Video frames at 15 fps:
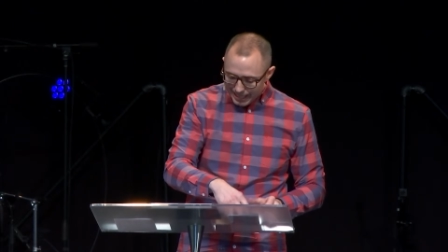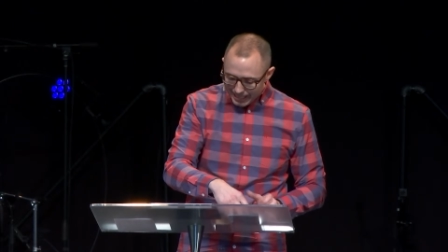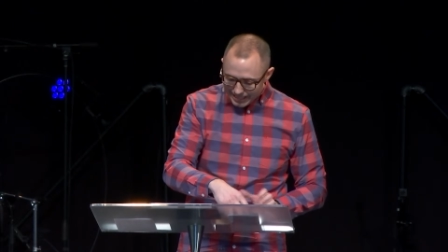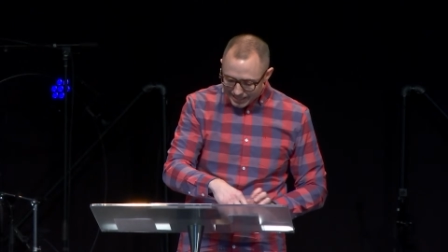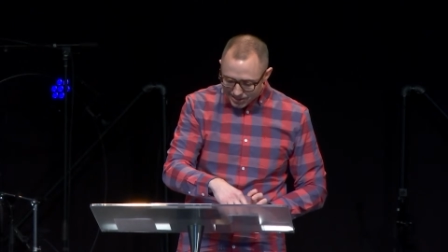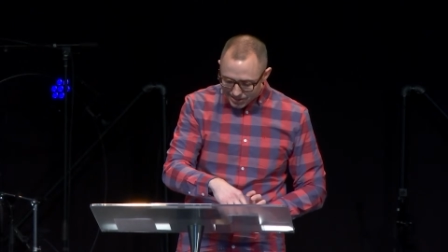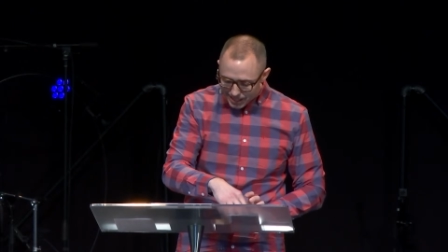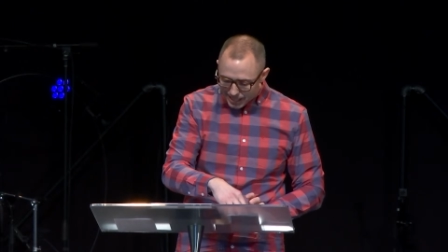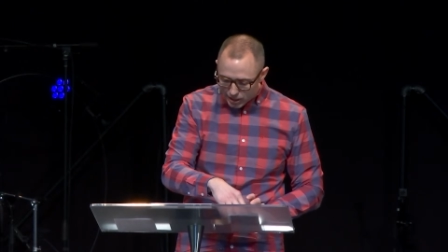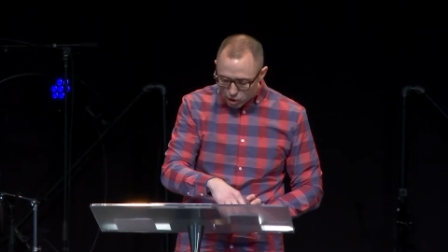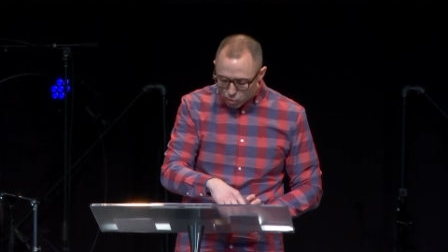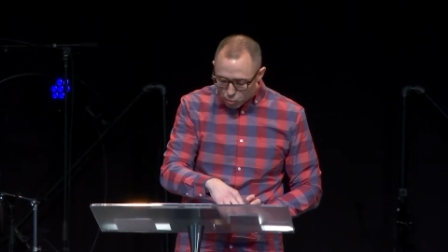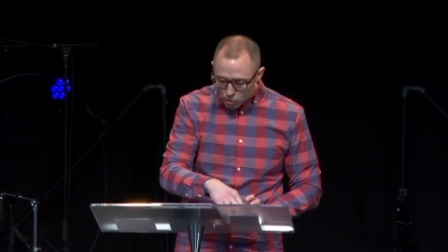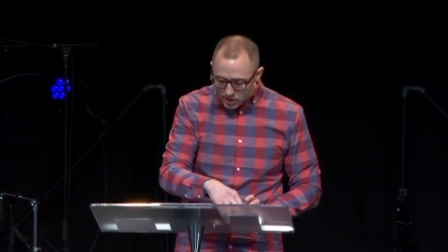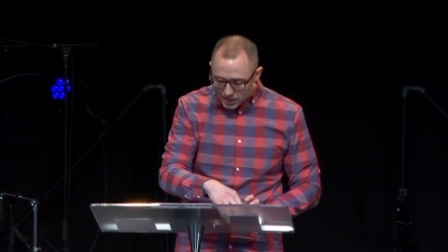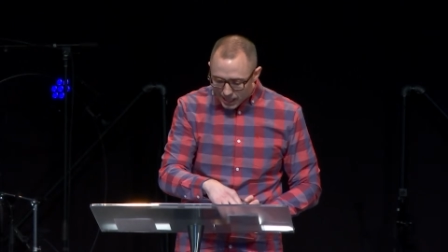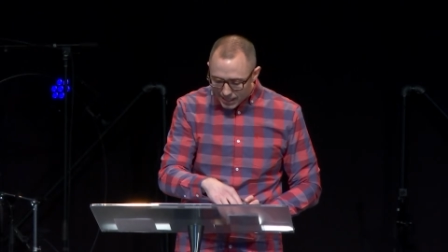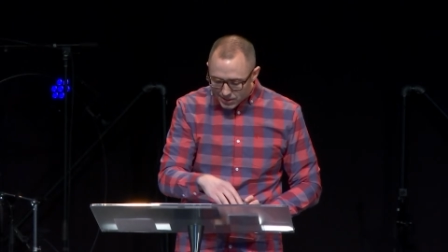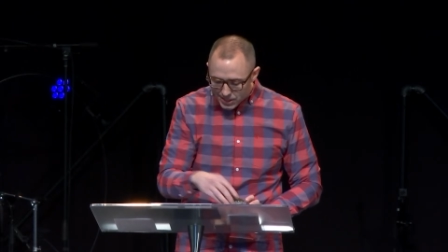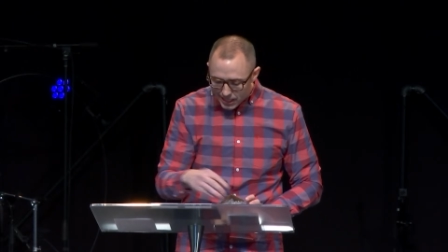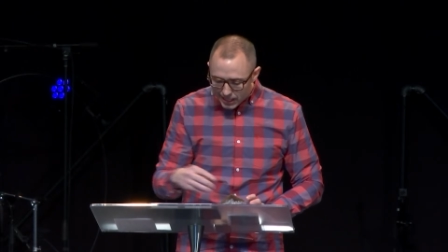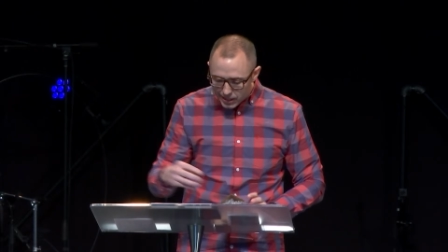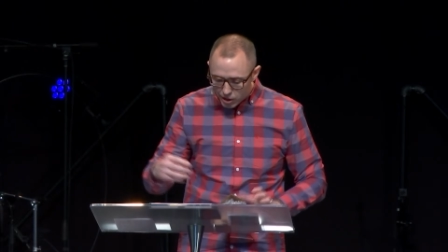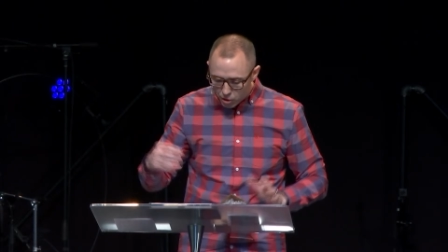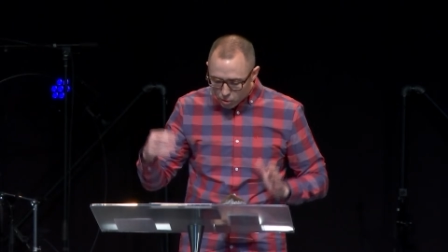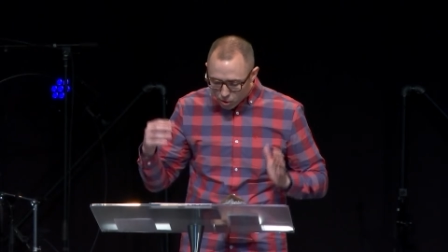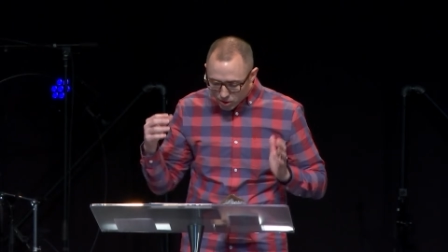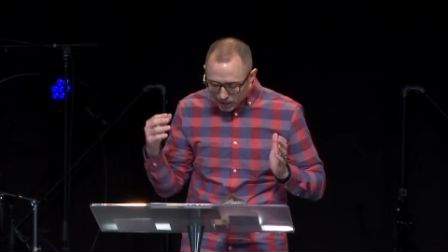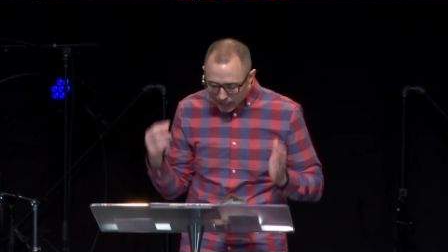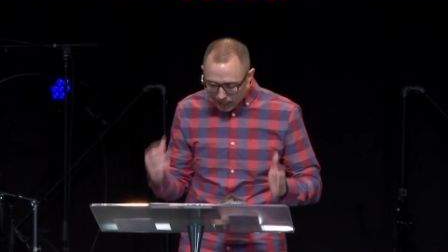and he's saying, You would not take
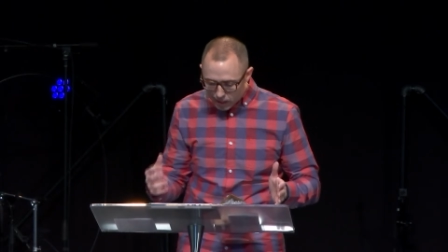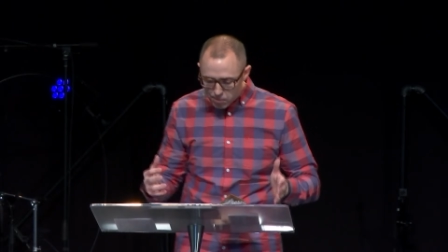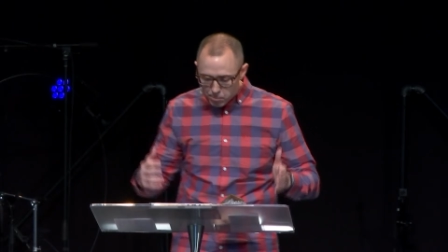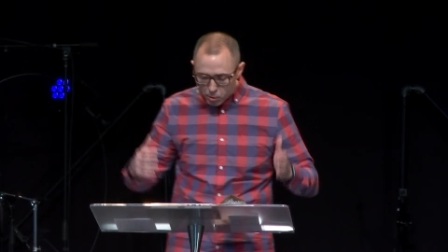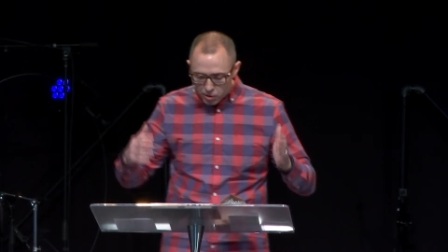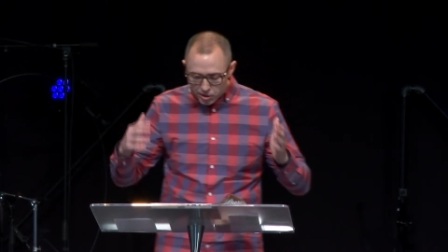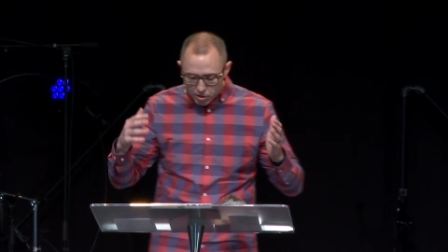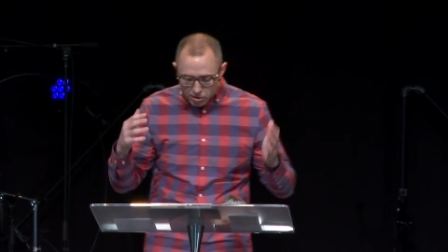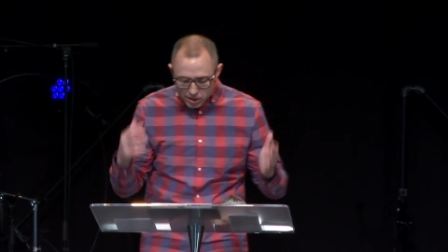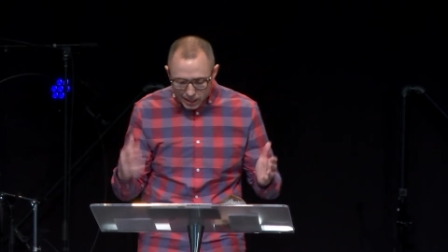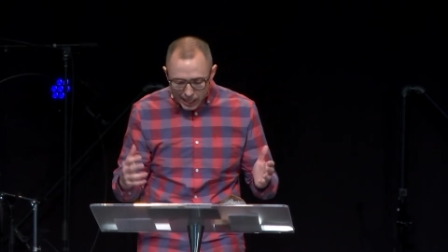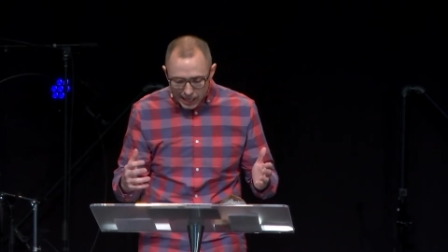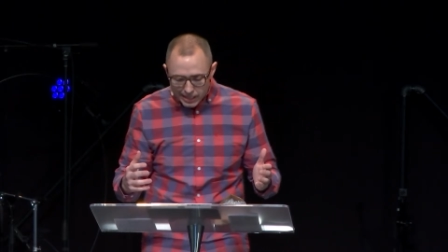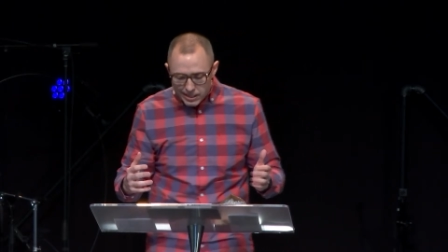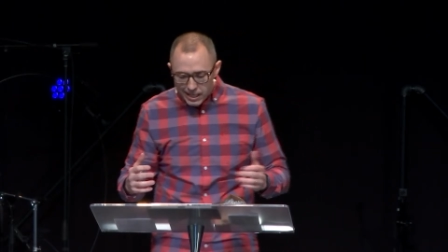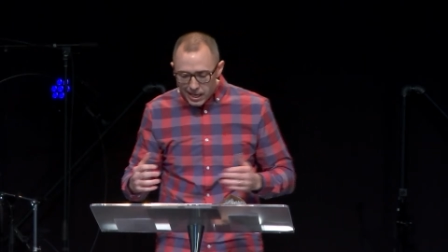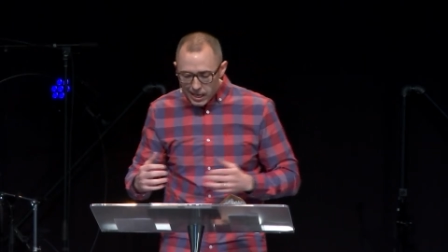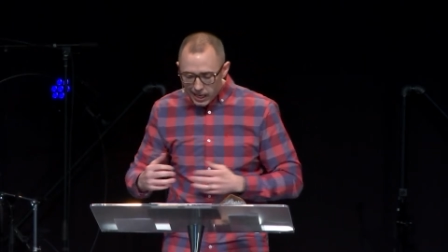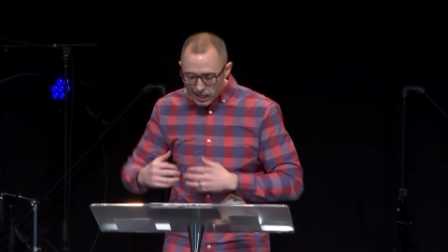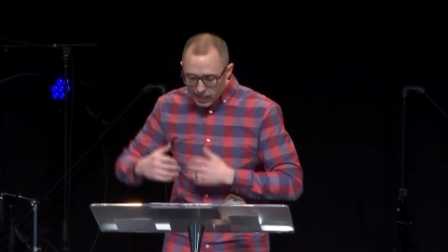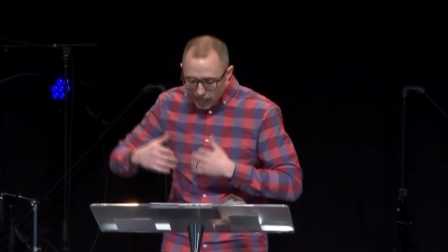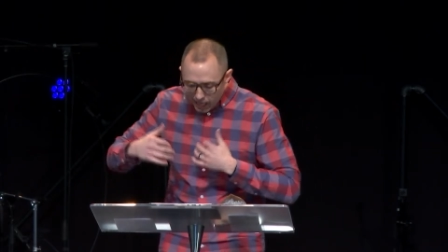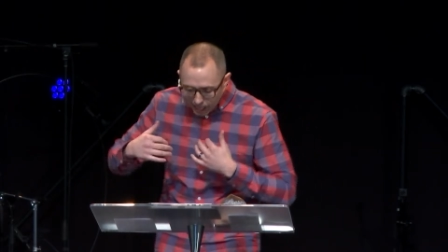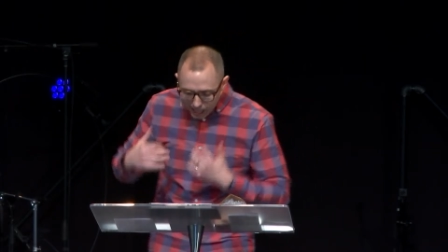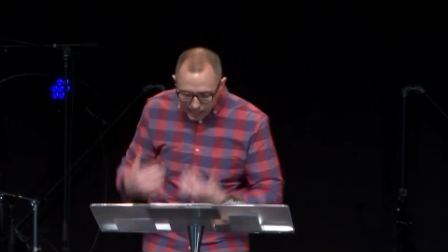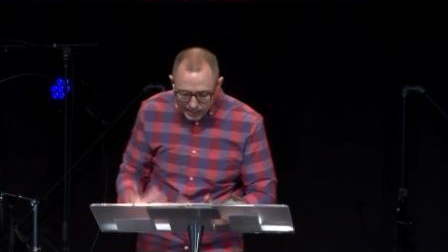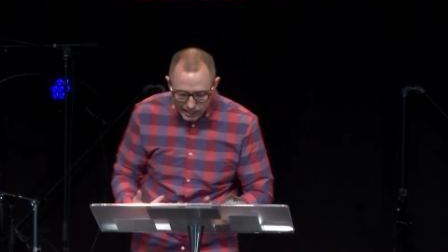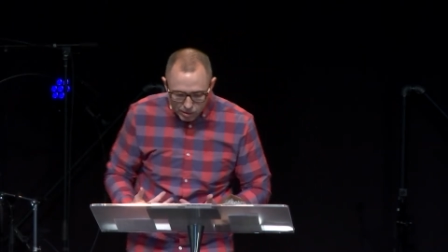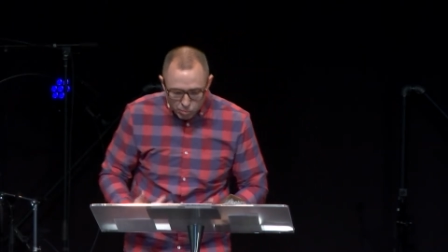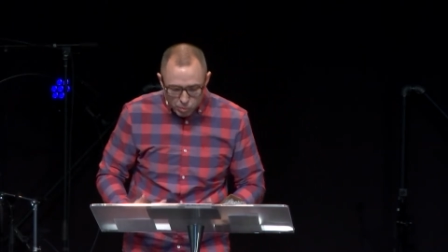your lamp or your light and
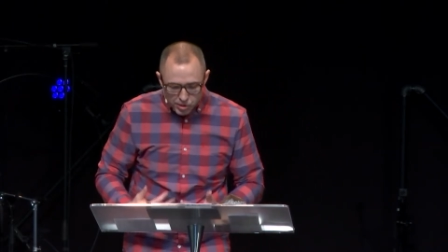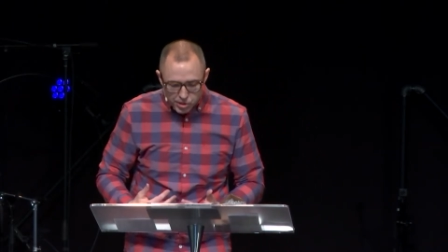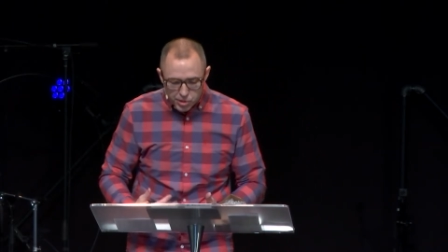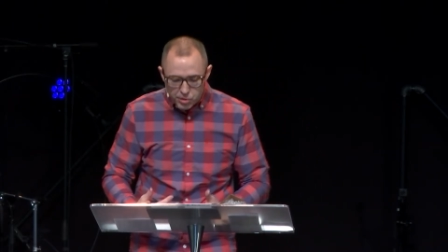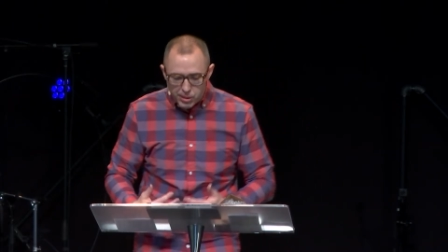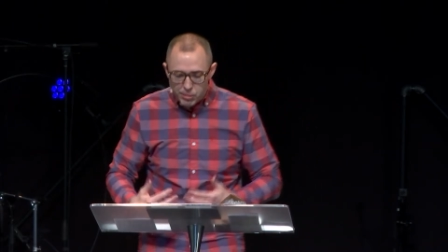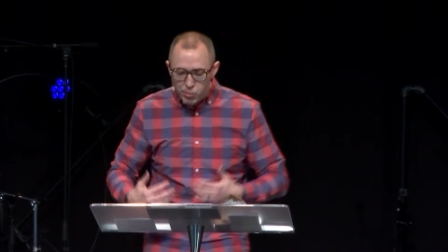hide it, would you?